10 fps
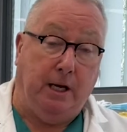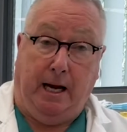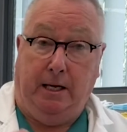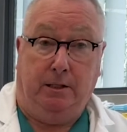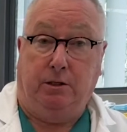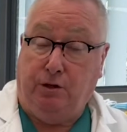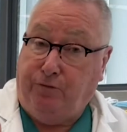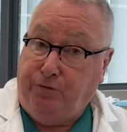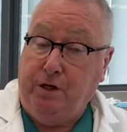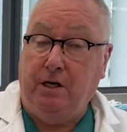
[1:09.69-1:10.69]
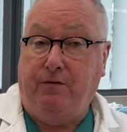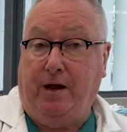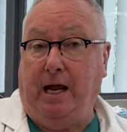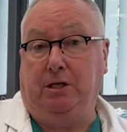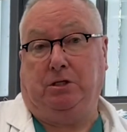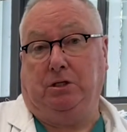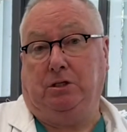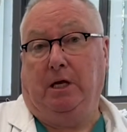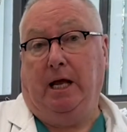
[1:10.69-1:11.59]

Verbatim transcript: and definitive answers